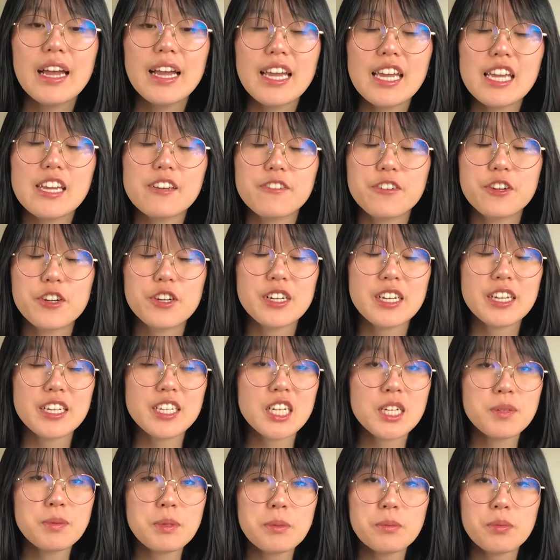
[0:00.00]
If you're an
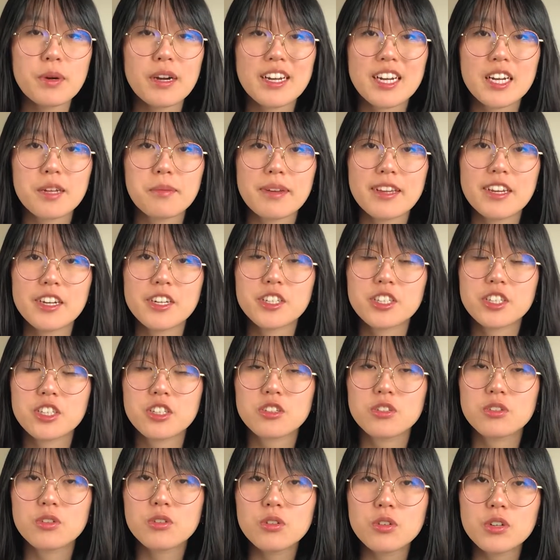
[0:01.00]
incoming product
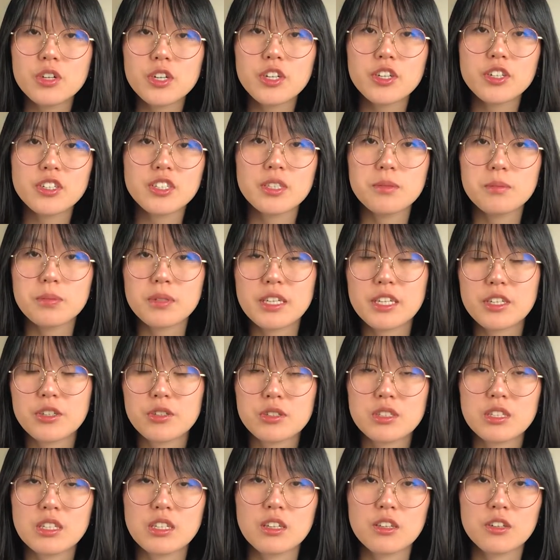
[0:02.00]
manager, or you're simply
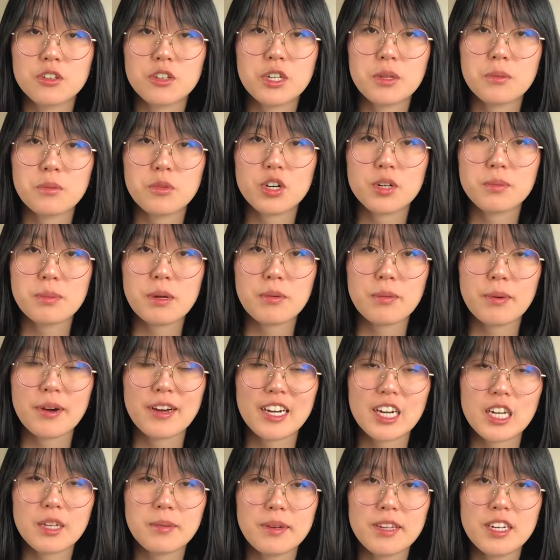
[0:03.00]
interested in learning more about
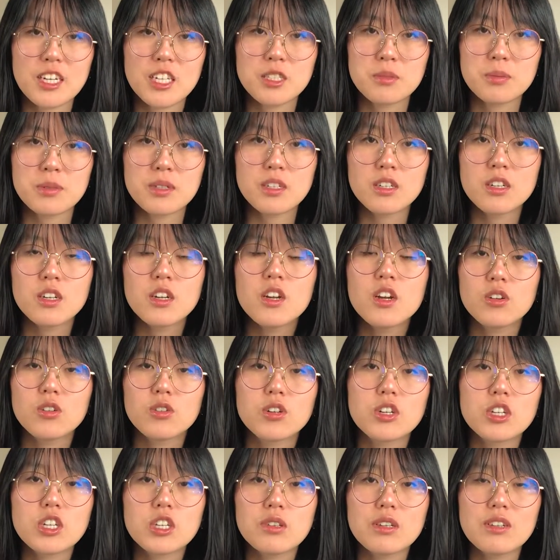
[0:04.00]
product management,
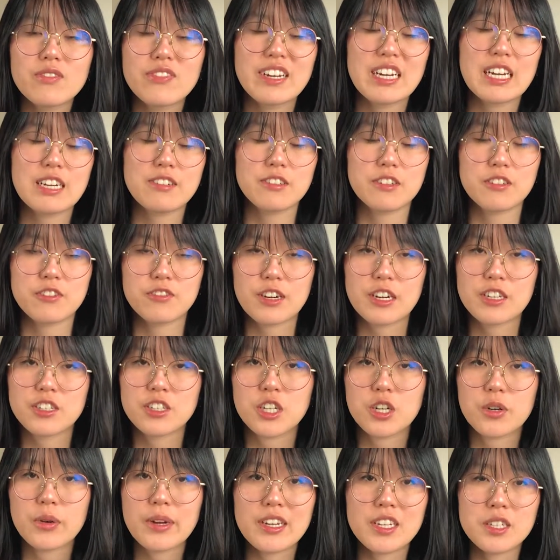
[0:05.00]
or you even have a friend
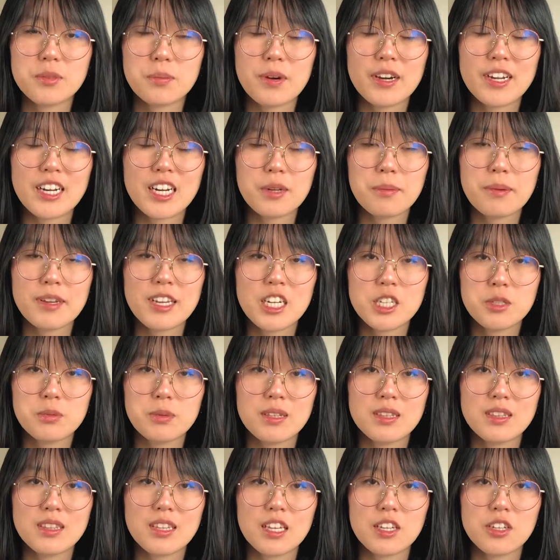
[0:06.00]
going into product
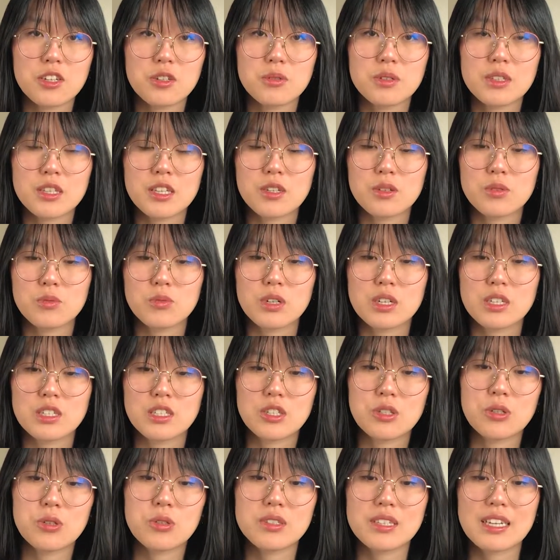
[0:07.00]
management that you really want
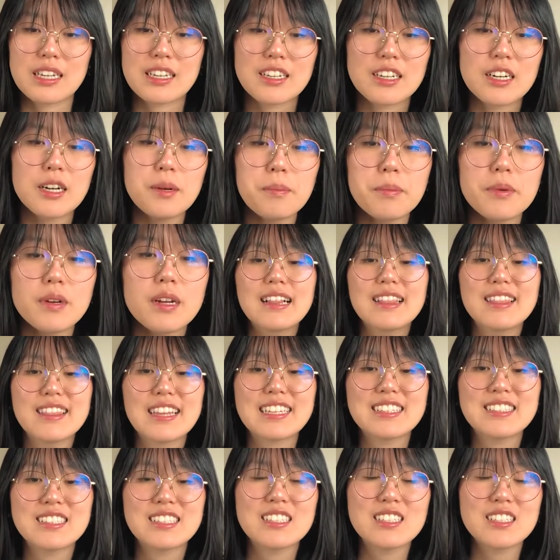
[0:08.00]
to psych up,
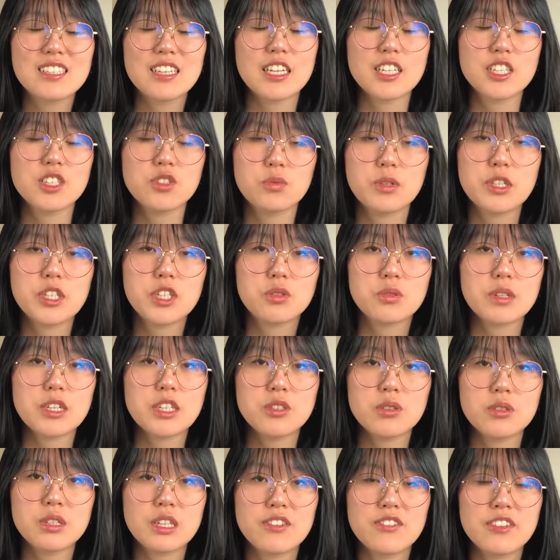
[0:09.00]
let's discuss which
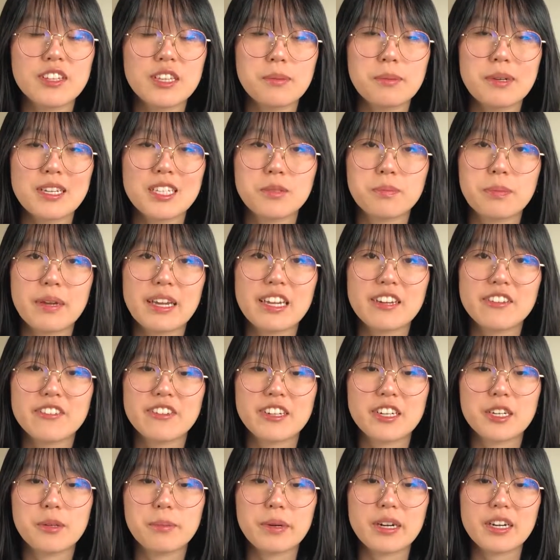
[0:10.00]
reads will give you the best bang for
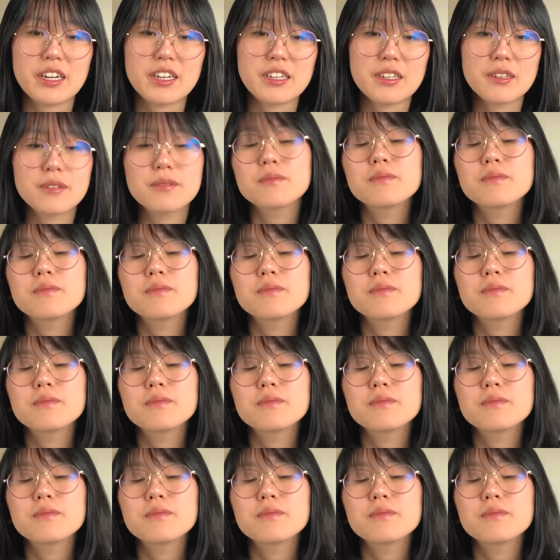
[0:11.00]
your buck.